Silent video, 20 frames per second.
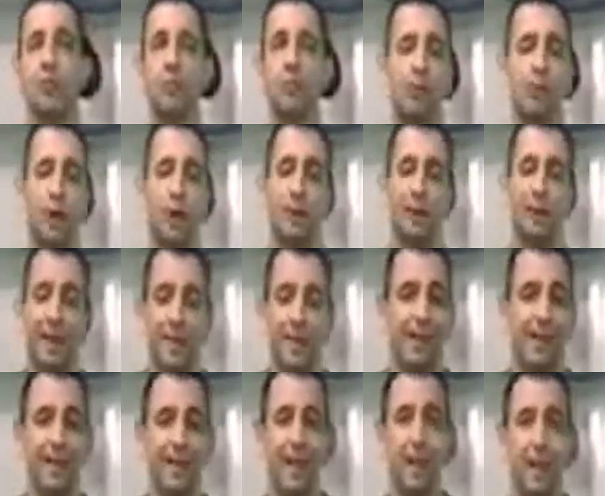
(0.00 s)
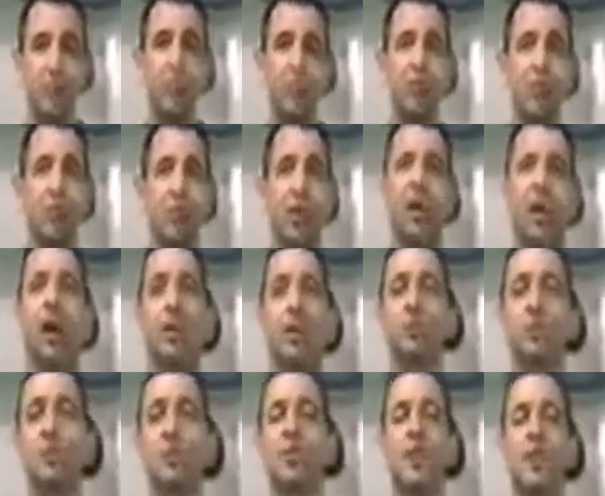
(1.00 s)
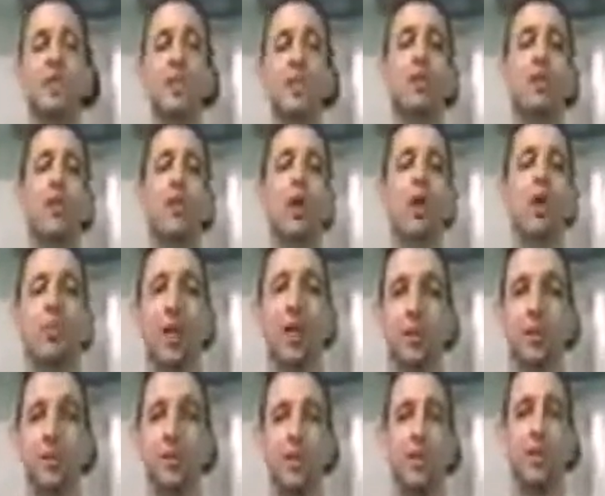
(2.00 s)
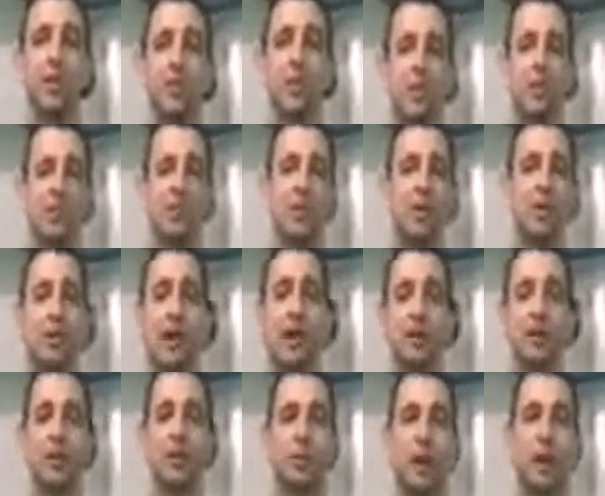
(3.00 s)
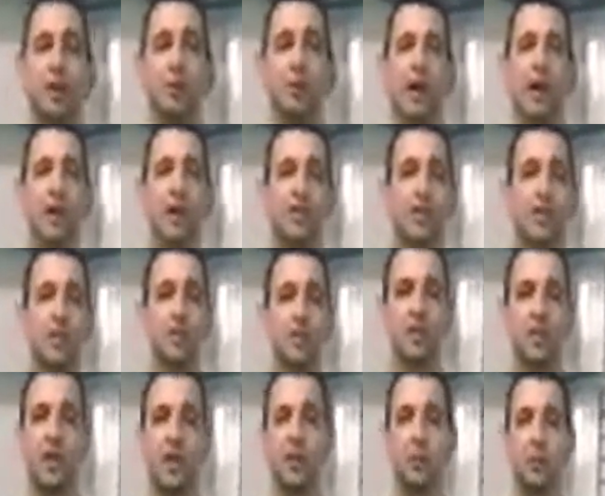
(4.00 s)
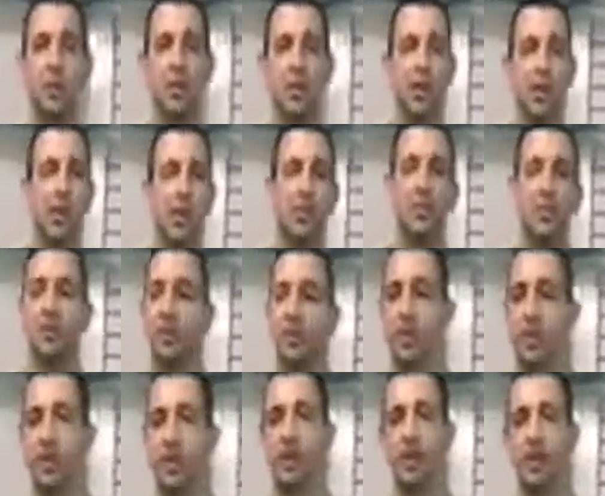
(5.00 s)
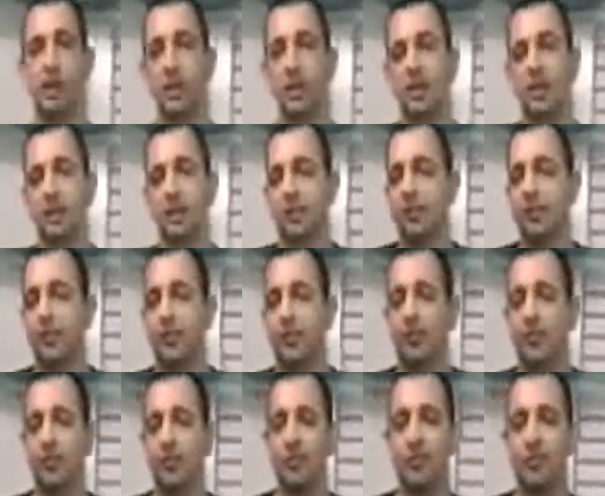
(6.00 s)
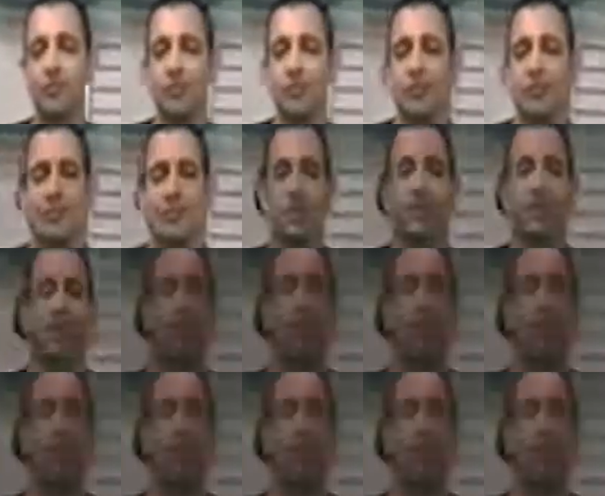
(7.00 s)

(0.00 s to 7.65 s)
But they can beat me up. So if that's how you want to measure these good master, bad masters, by the beating up ability, there's no